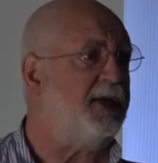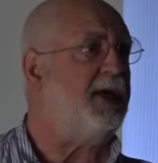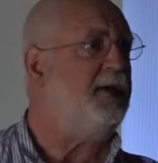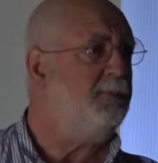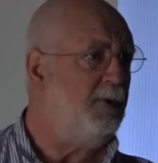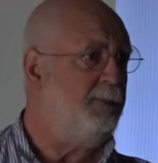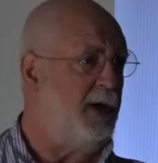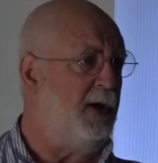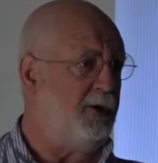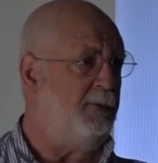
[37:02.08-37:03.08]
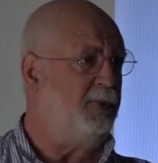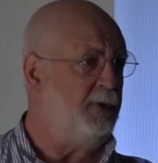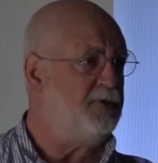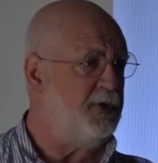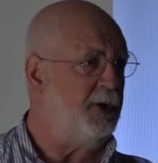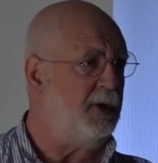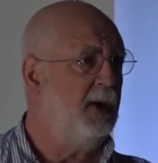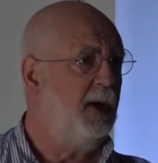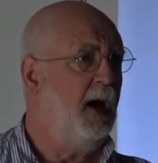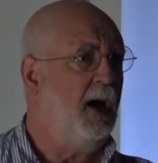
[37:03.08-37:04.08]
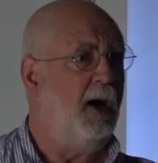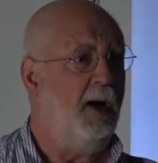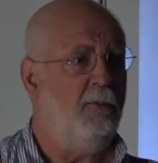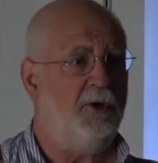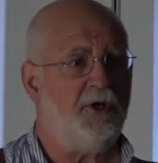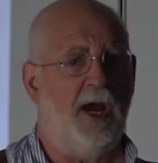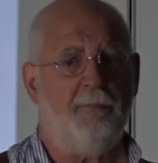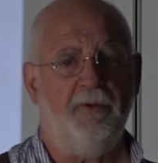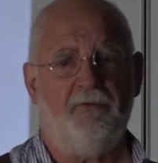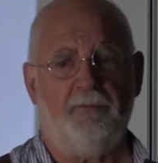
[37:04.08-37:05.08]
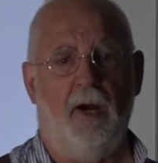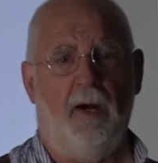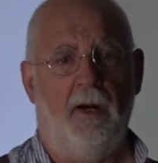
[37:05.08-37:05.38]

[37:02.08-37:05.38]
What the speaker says: the Kinmel Park Mutiny, which happens